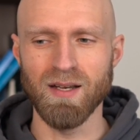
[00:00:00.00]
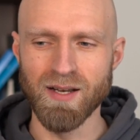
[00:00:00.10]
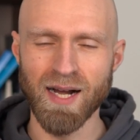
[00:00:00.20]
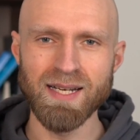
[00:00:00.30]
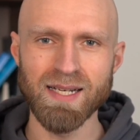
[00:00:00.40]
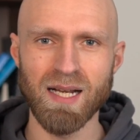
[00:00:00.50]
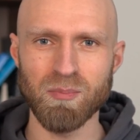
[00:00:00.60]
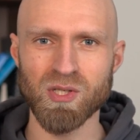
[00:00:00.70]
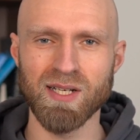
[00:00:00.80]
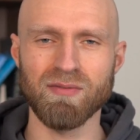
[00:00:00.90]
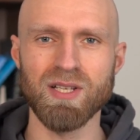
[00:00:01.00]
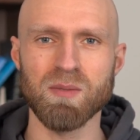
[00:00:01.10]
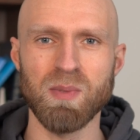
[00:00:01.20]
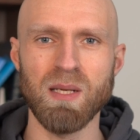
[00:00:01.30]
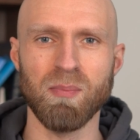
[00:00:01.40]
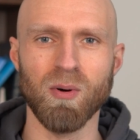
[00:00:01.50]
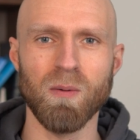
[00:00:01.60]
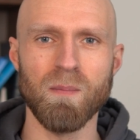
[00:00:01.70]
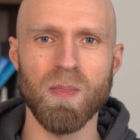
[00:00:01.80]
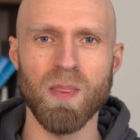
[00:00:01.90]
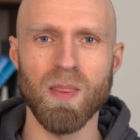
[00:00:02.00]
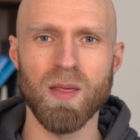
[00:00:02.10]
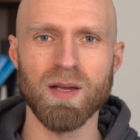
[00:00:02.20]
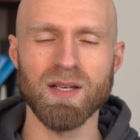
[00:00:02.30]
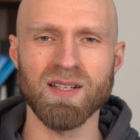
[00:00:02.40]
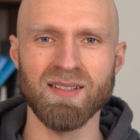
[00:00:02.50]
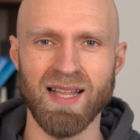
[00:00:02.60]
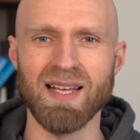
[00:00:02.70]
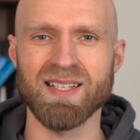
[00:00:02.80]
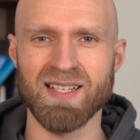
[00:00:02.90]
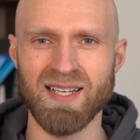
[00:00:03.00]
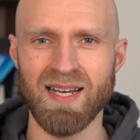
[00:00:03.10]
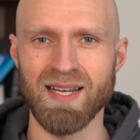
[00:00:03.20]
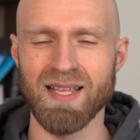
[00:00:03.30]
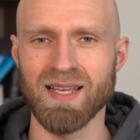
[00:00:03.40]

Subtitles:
99% of these people that say